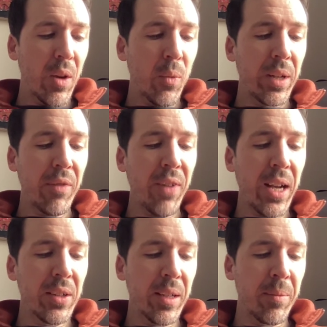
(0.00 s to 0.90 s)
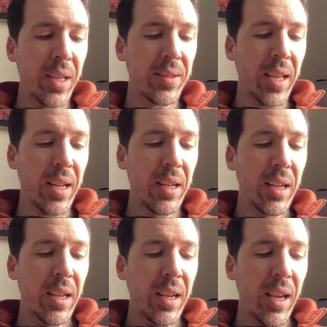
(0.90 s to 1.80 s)
When they found him, they said,
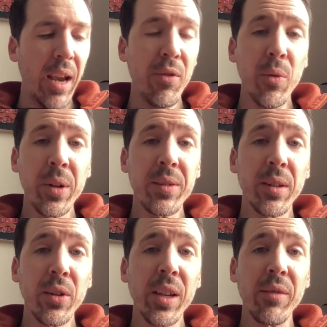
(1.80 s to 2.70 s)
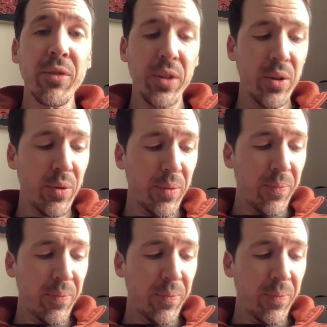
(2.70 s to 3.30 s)
"Everyone is looking for you."